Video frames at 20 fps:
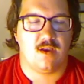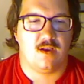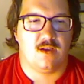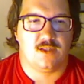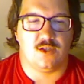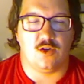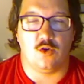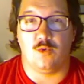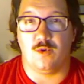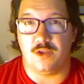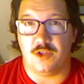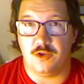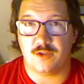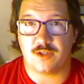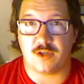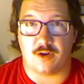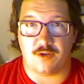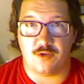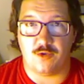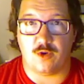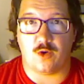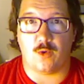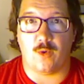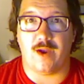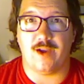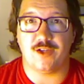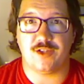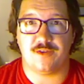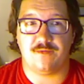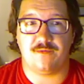So we'll use our new
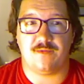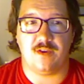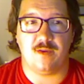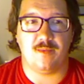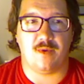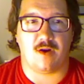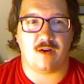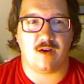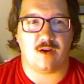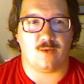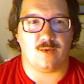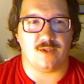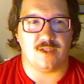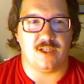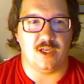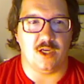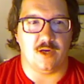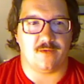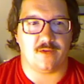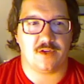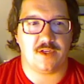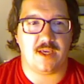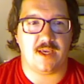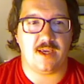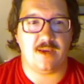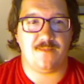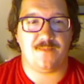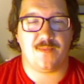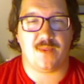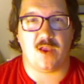equation, v bar equals d over
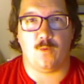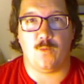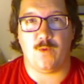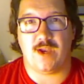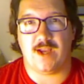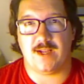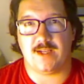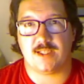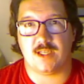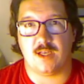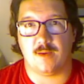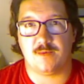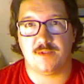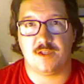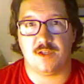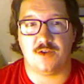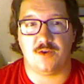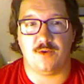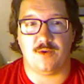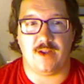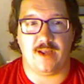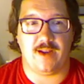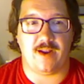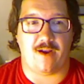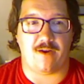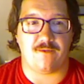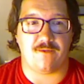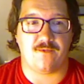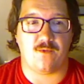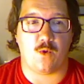t, and we can substitute in
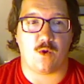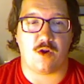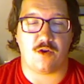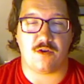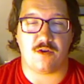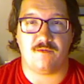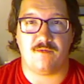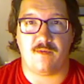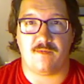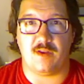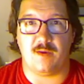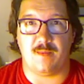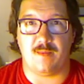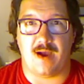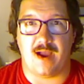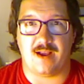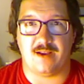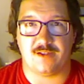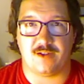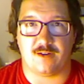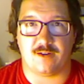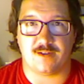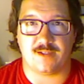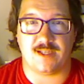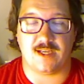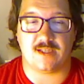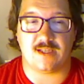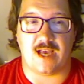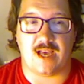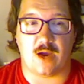our 450 miles in our
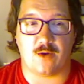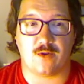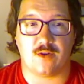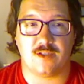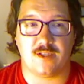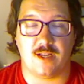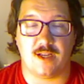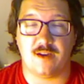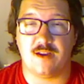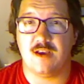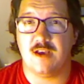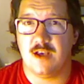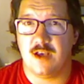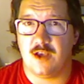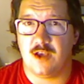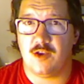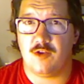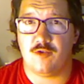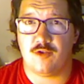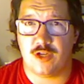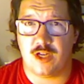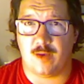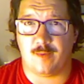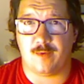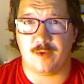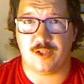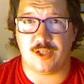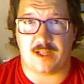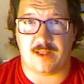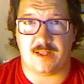6 hours, and you should
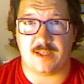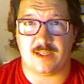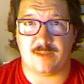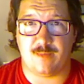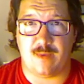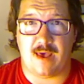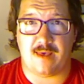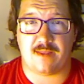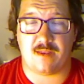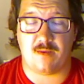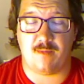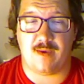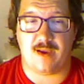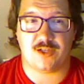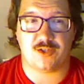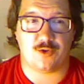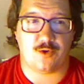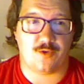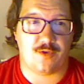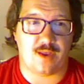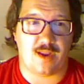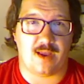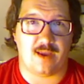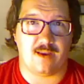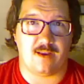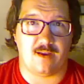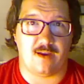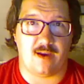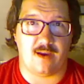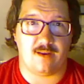double check this math to make sure that
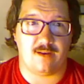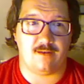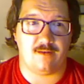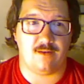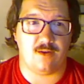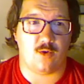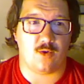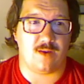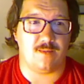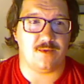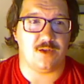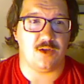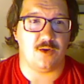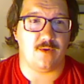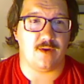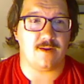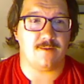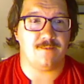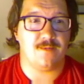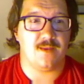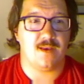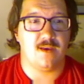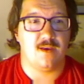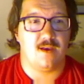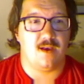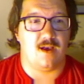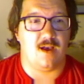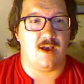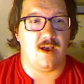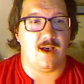I, I know what I'm doing.
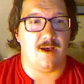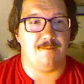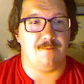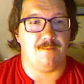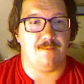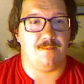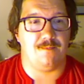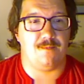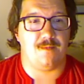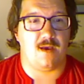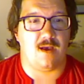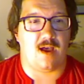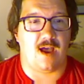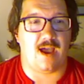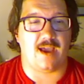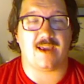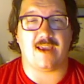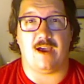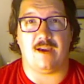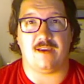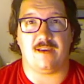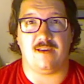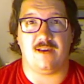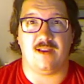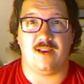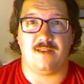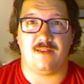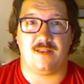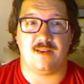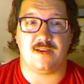Um, I
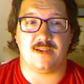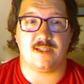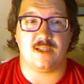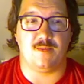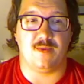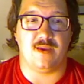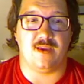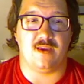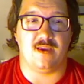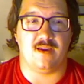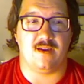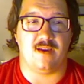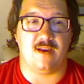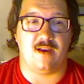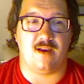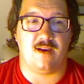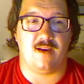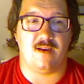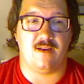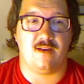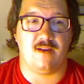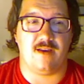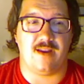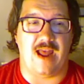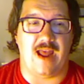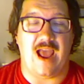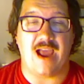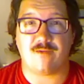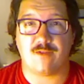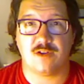calculated this to be an
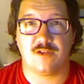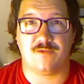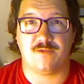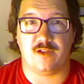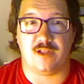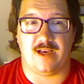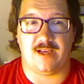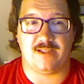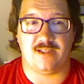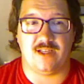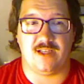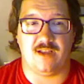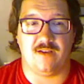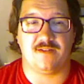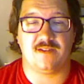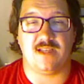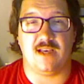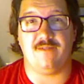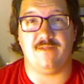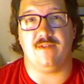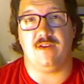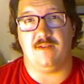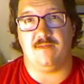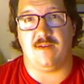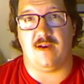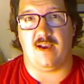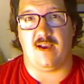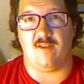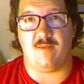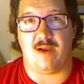average velocity of
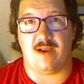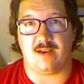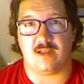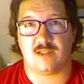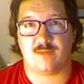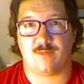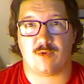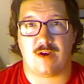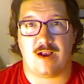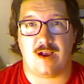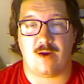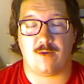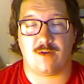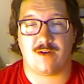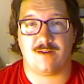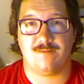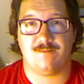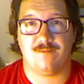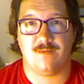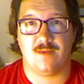75 miles per hour.